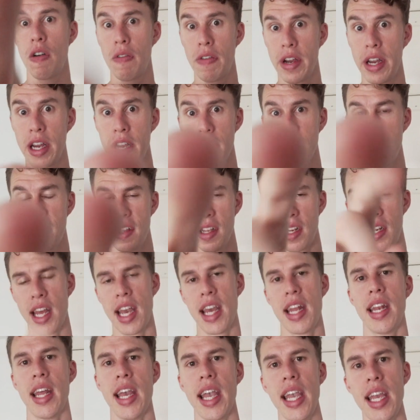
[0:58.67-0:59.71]
Over here is the
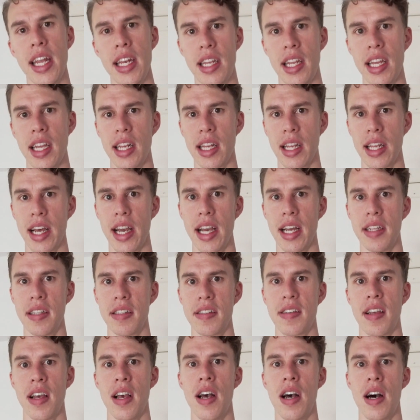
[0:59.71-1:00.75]
10-18
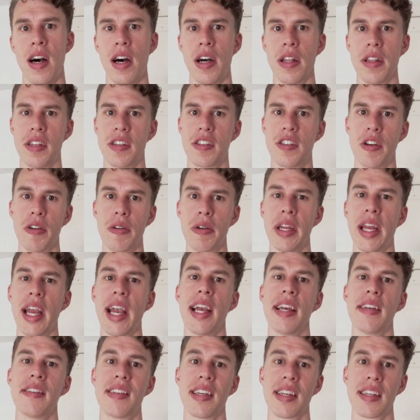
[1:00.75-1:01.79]
lens on the Sony
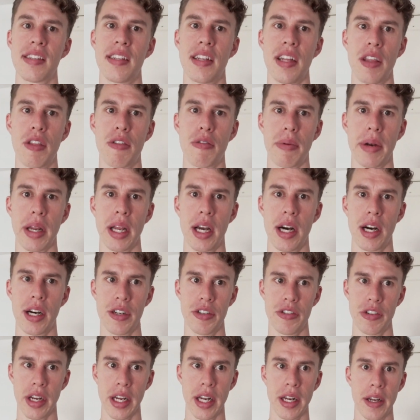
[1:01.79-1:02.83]

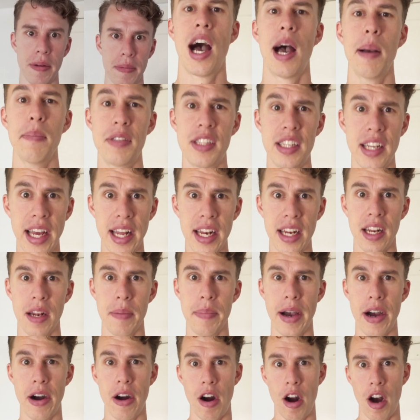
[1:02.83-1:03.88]
a6300. I'm standing
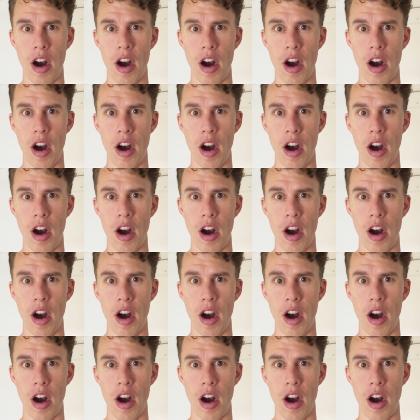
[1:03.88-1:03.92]
about